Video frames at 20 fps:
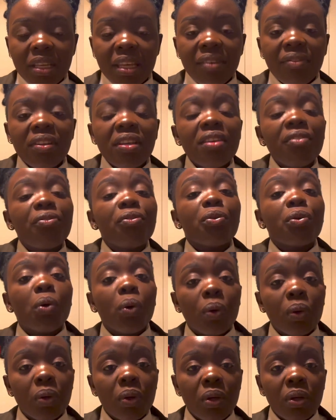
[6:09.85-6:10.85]
Even if you
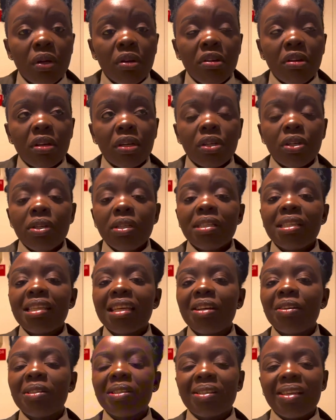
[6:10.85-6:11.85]
know, don't
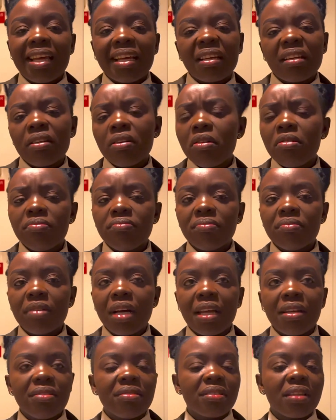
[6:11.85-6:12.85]
say also like, no,
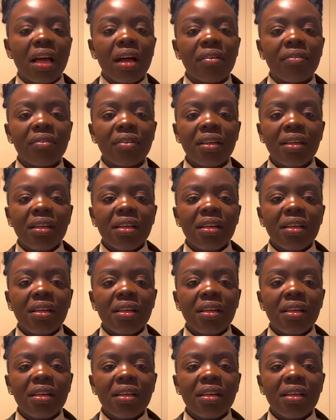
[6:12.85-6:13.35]
I don't have.